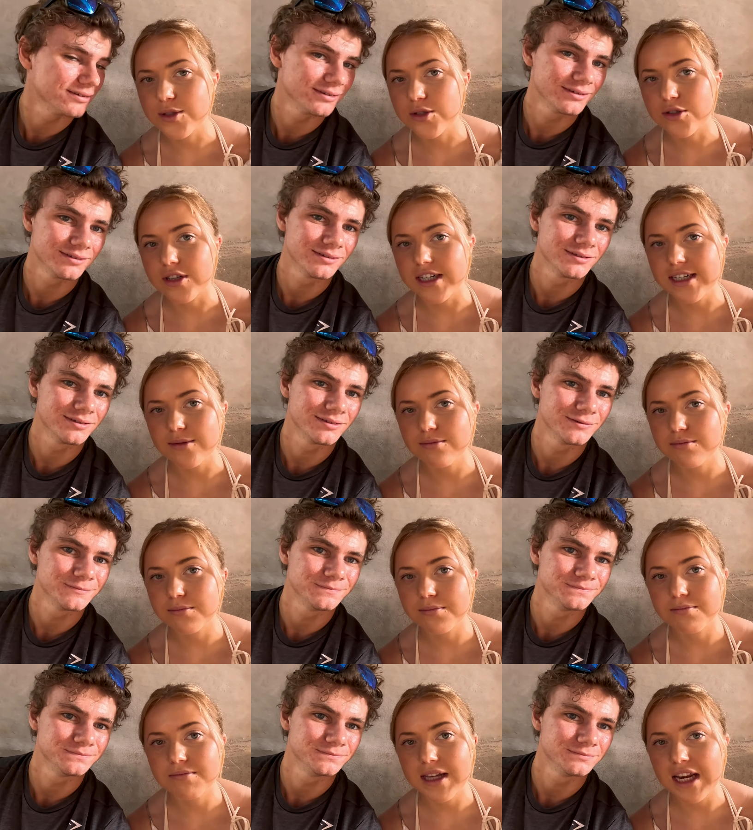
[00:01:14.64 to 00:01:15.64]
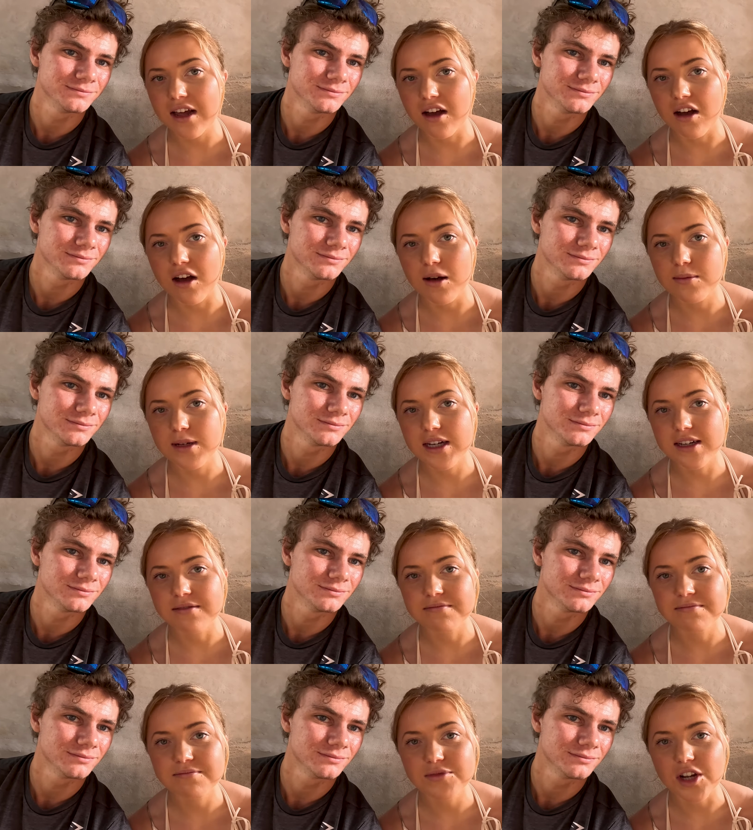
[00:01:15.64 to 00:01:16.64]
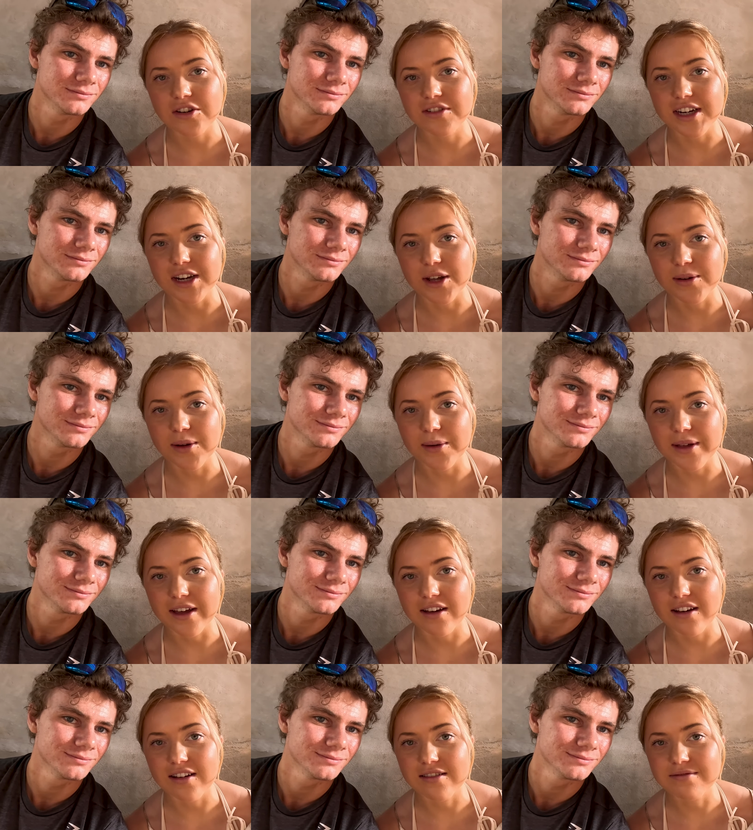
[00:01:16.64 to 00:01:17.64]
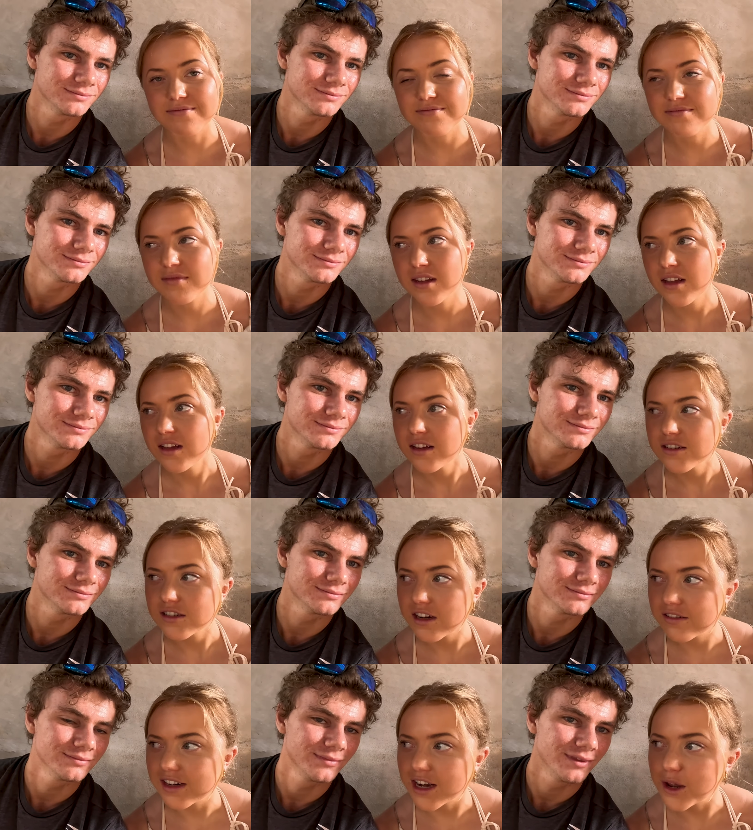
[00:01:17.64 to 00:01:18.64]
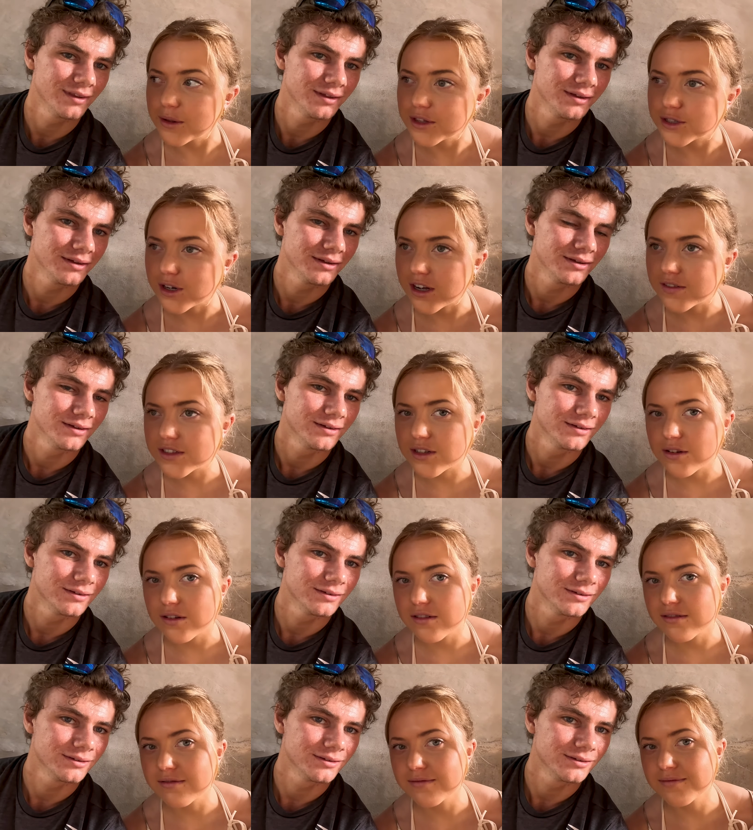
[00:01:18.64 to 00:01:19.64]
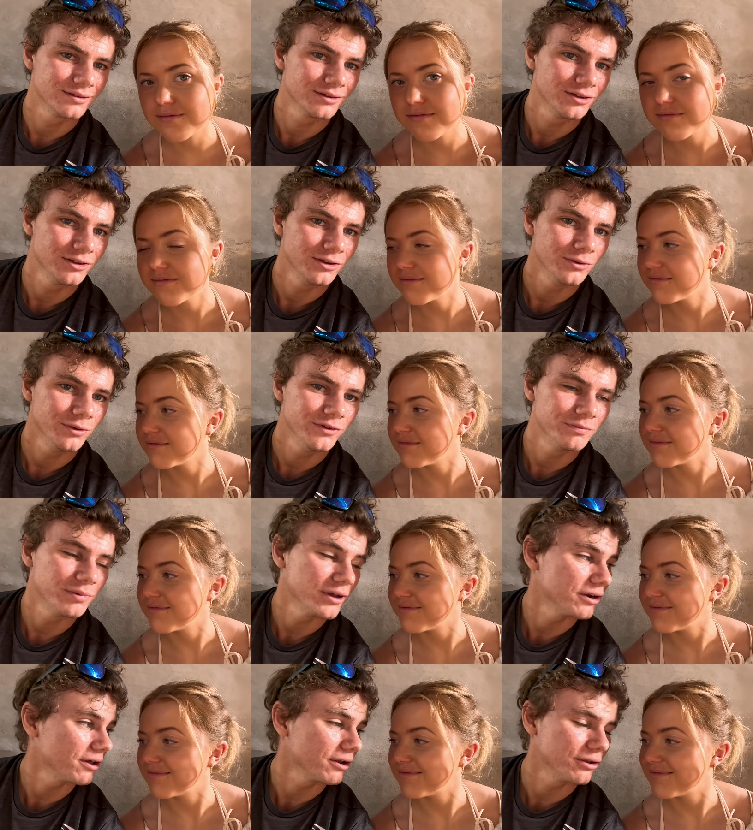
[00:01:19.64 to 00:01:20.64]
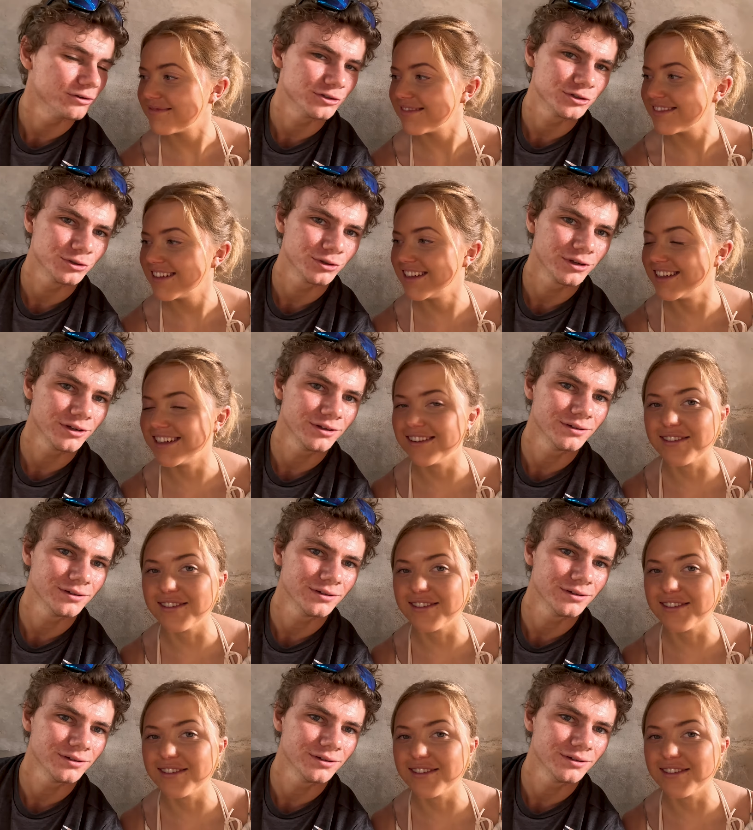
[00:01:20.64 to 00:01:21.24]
Speaker 1: street in a harbour. Don't really know where we are. Don't really know where the driver's gone.
Speaker 2: We've put in our lunch order.